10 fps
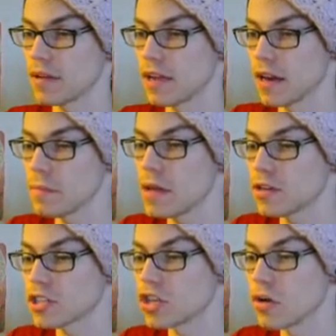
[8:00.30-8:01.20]
Get up.
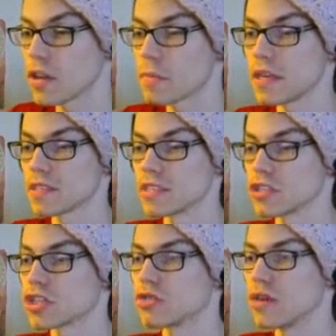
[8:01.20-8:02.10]
Just don't get penisy.
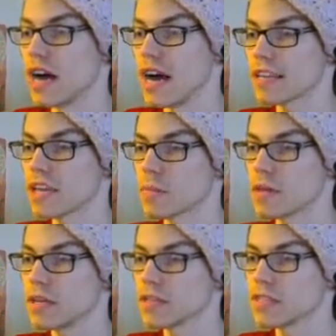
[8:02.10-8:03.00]
Just do not get
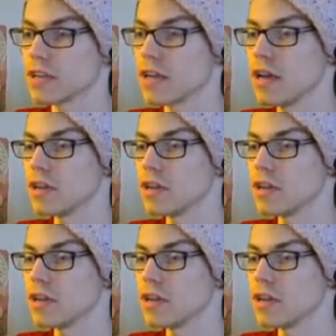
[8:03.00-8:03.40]
penisy.